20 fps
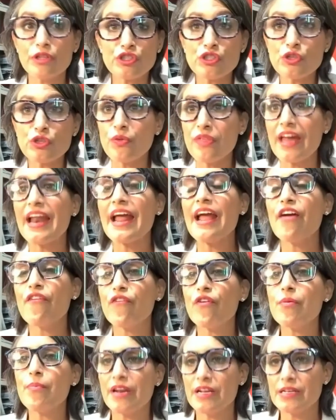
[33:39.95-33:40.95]
so that
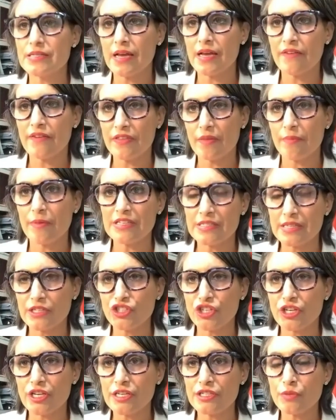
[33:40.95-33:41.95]
everybody's having the best
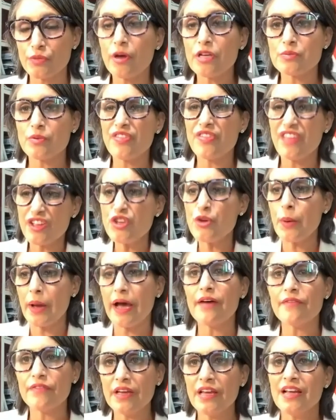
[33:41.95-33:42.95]
education possible and then you
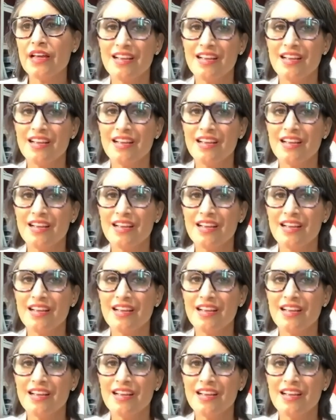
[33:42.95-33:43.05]
have